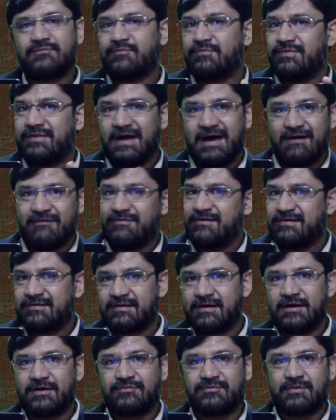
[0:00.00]
the average
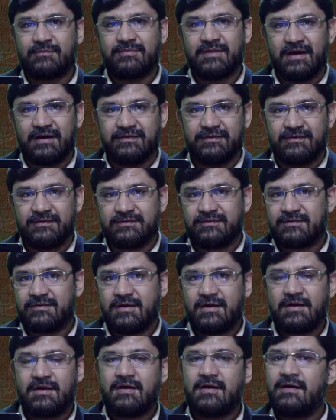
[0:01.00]
grades from the others.
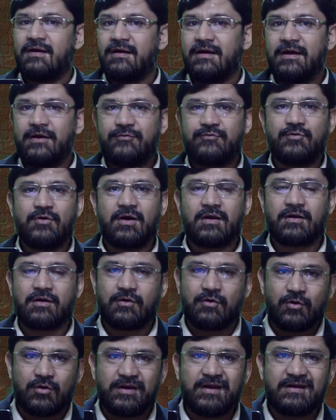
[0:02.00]
If you are
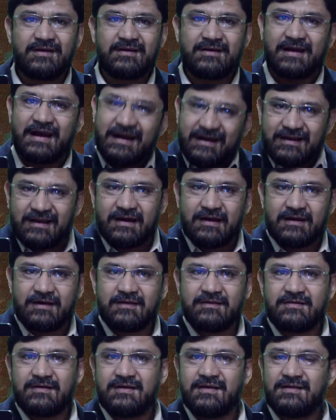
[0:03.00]
good in current,
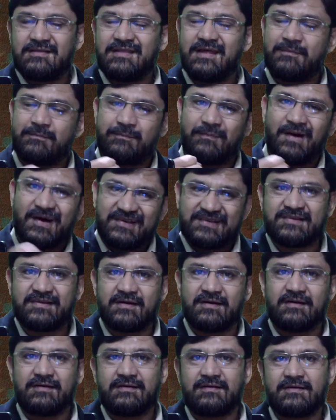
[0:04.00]
electricity, then master
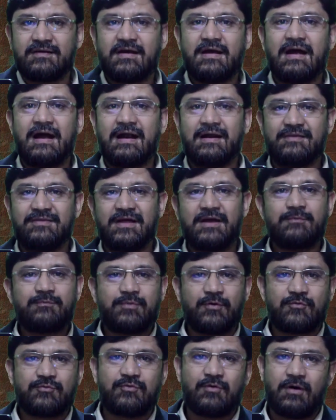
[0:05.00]
it and then
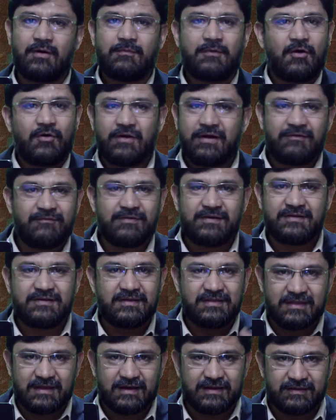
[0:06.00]
perform on average
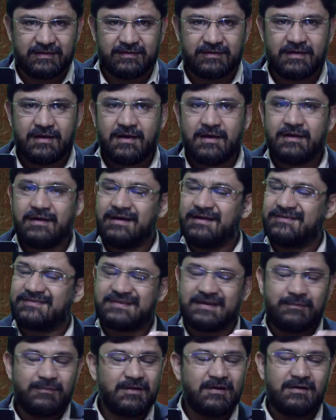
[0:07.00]
in the other.
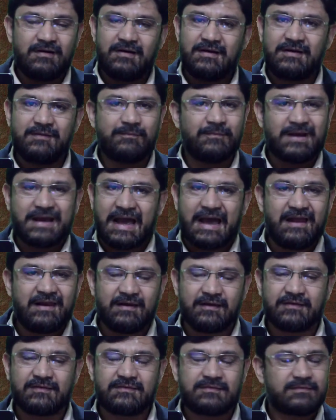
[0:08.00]
Similarly,
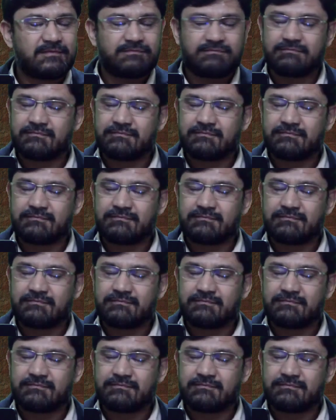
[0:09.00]
mechanics,